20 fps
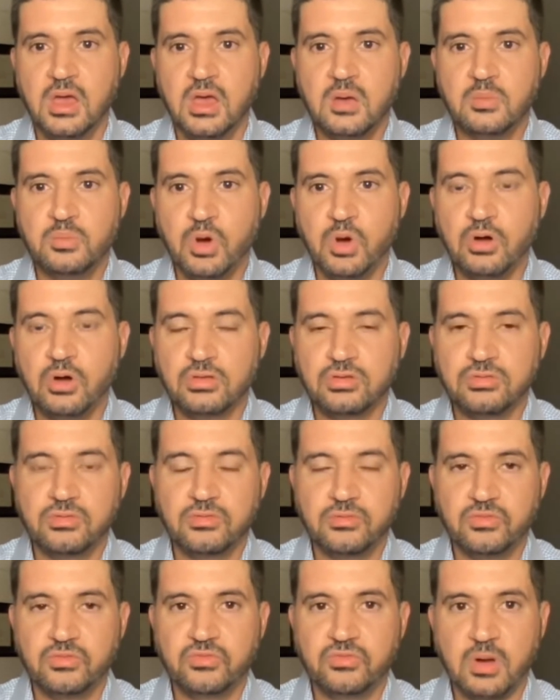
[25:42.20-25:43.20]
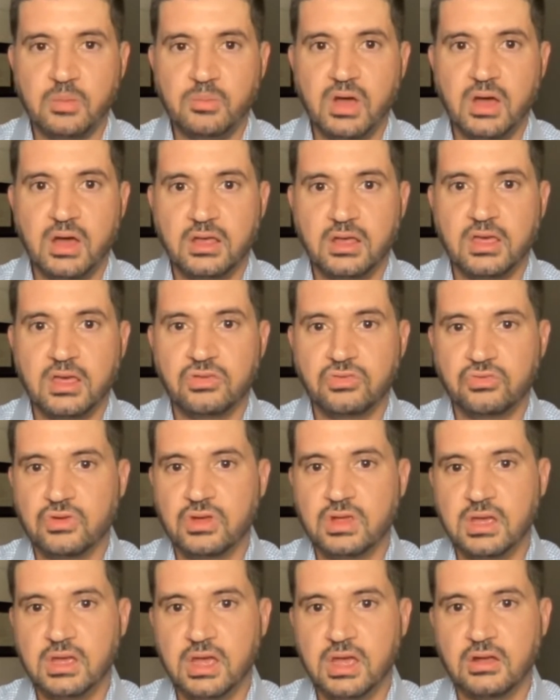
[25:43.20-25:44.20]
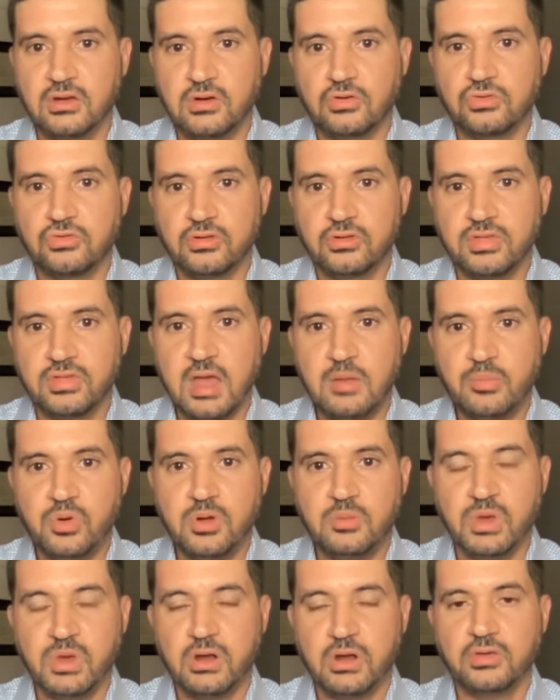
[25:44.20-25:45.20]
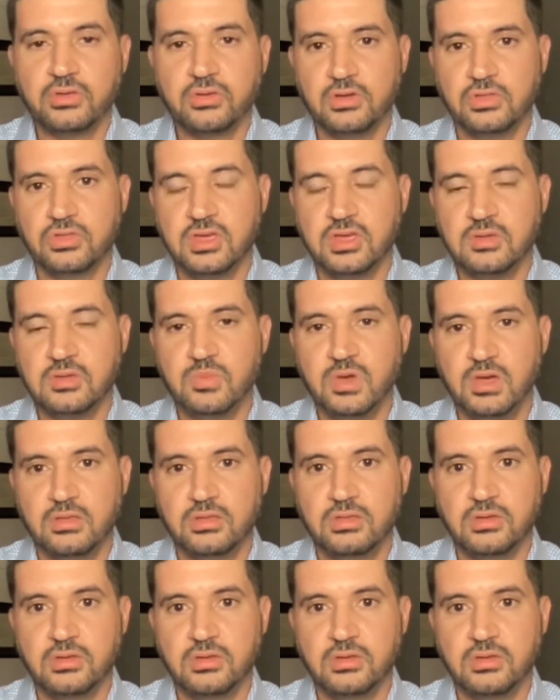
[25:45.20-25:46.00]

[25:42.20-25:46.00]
both from a history and cultural standpoint, but also achievements.